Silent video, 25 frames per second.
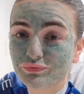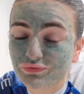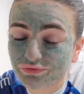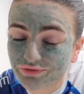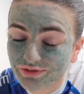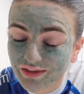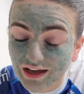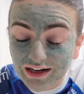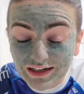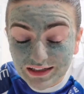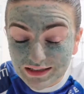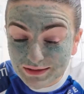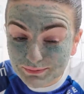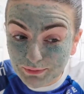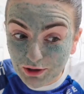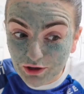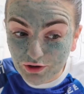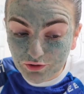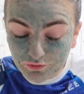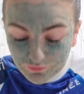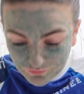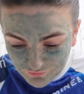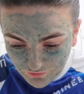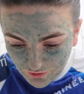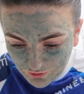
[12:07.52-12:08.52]
That is my
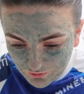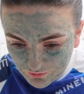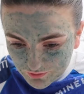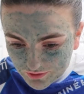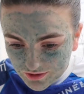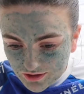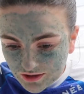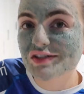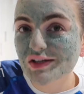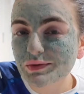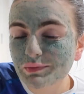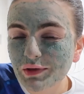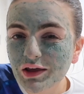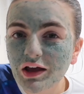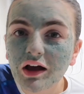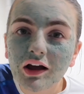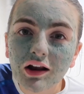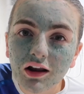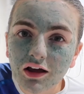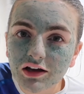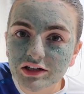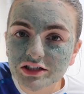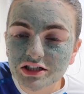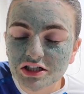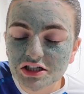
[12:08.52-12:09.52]
own fault. Something I
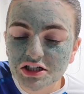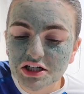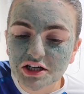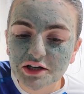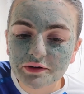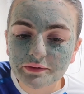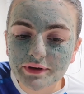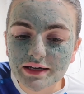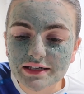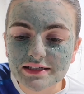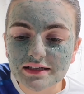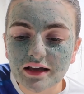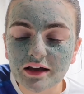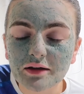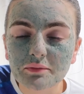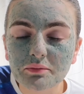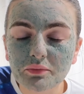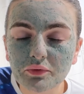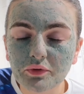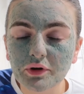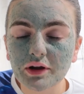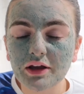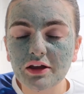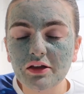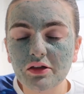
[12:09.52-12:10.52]
like to do is like
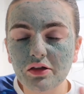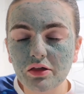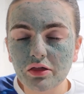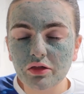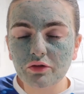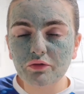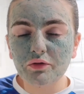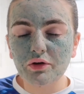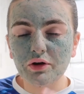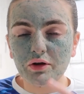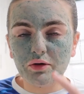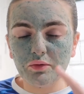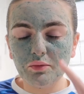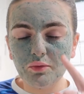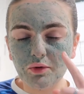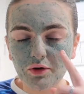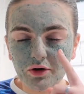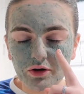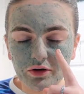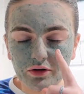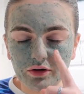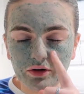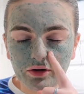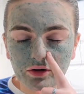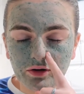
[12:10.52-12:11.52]
breathe through
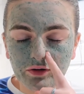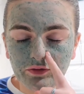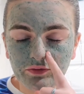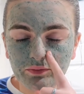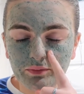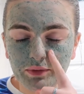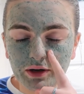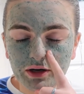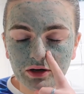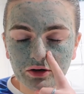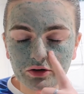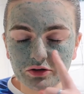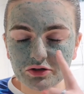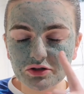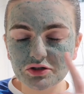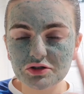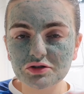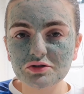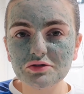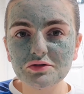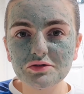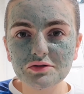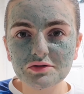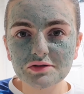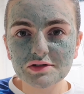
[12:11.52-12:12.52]
one of my
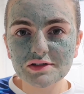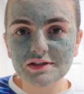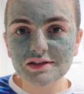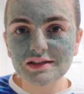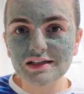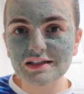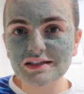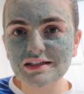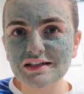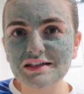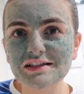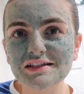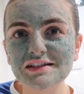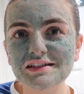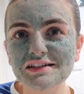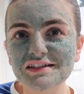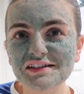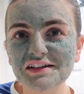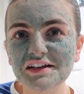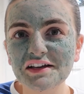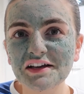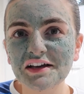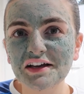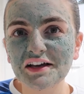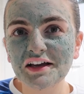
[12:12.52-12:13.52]
nostrils. This is
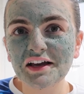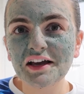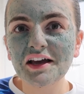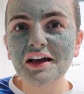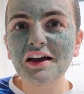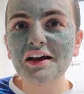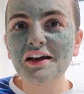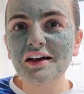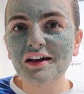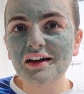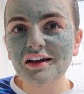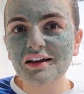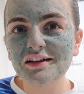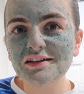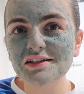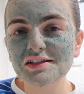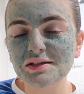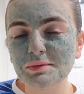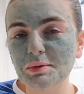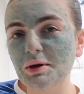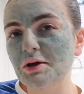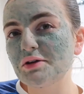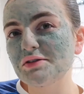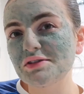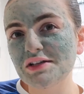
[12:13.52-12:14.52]

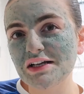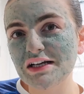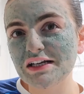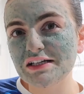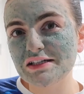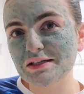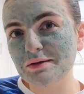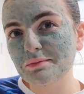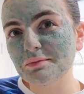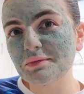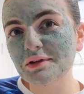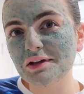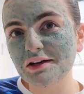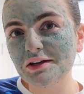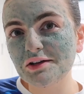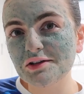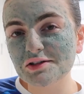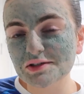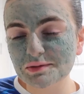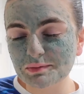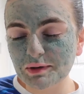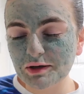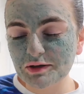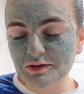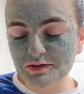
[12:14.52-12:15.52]
supposedly something you're
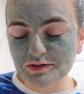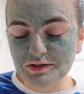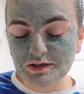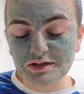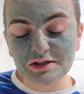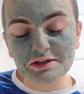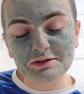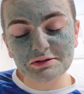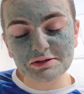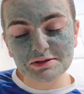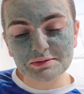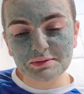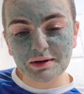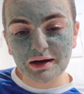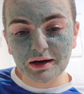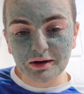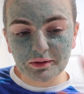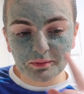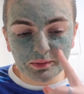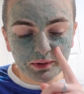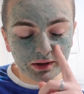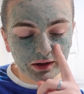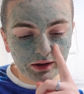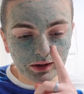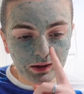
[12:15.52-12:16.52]
supposed to do as well,
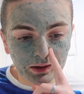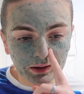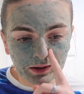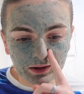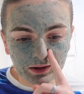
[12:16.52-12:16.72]
but